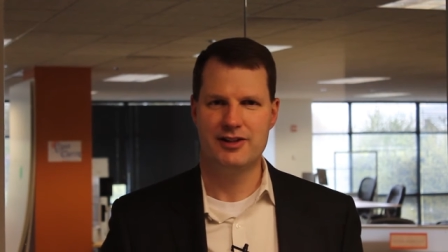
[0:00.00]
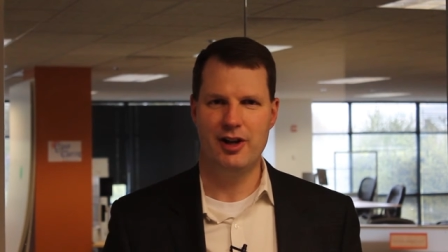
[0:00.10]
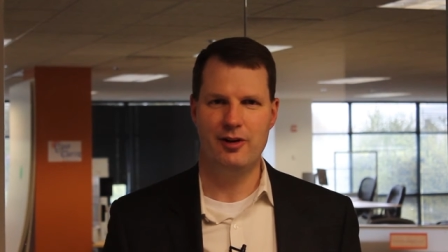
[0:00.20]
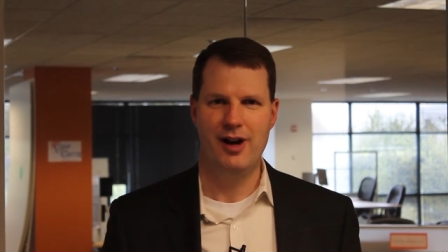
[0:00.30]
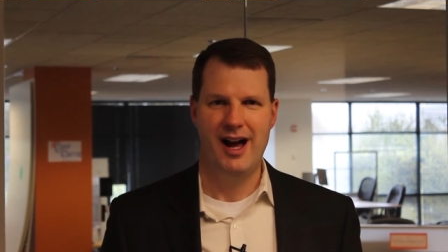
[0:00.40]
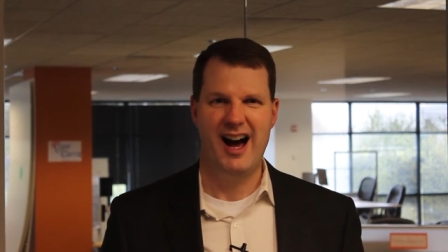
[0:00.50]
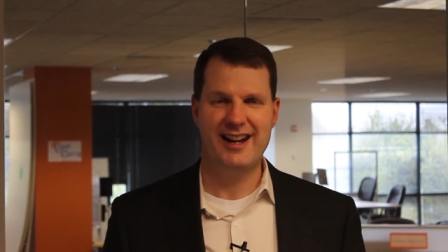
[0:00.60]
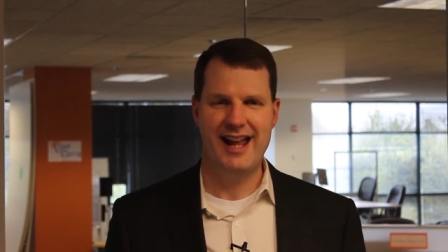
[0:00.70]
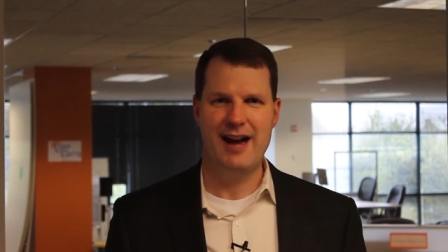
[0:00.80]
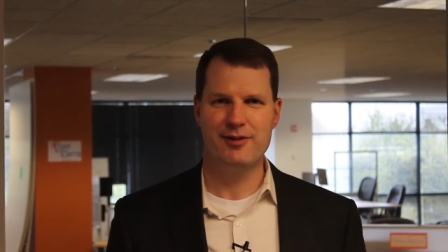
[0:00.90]
So
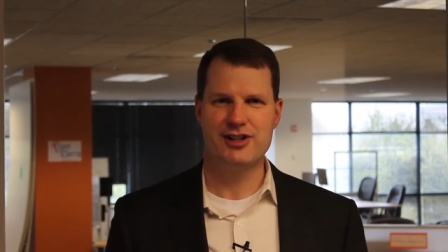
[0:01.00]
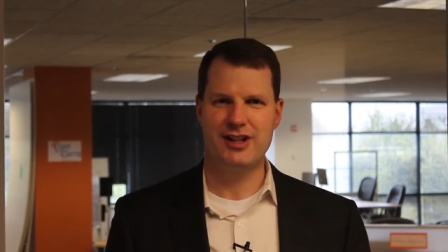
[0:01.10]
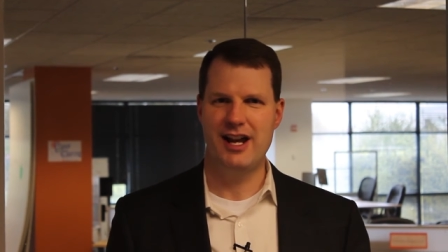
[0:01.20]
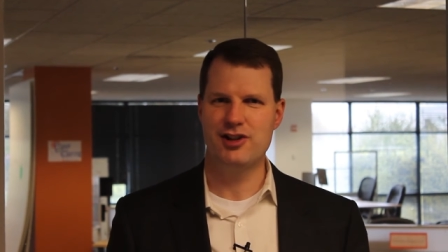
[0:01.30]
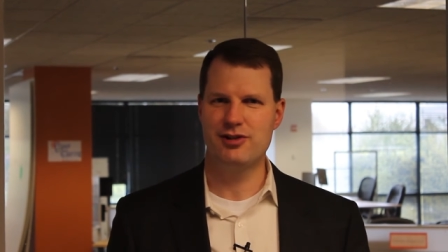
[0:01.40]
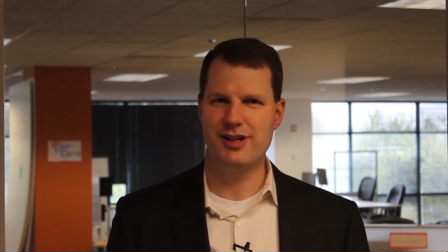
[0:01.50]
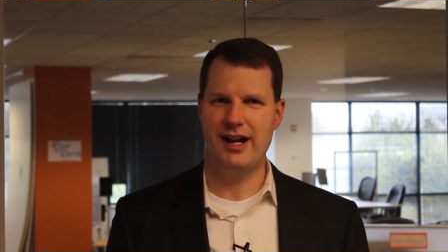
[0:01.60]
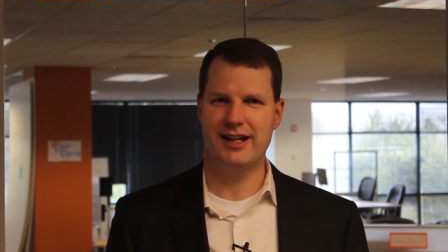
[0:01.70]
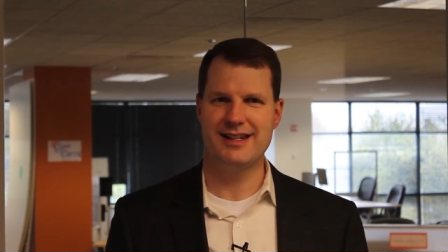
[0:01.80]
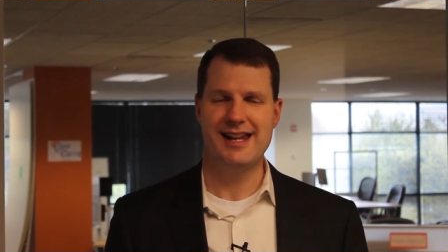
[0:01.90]
on an average case, you're
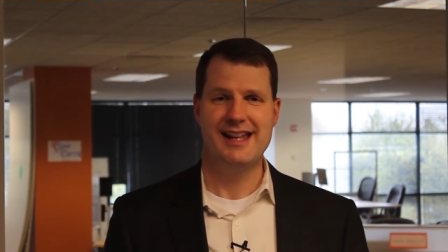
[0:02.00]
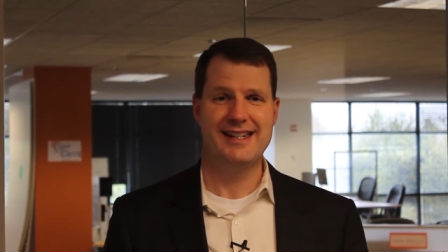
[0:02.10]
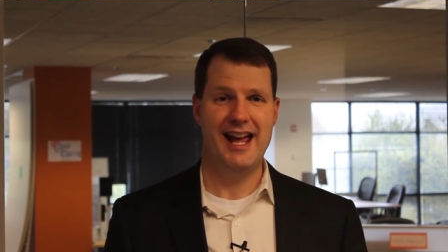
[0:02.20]
talking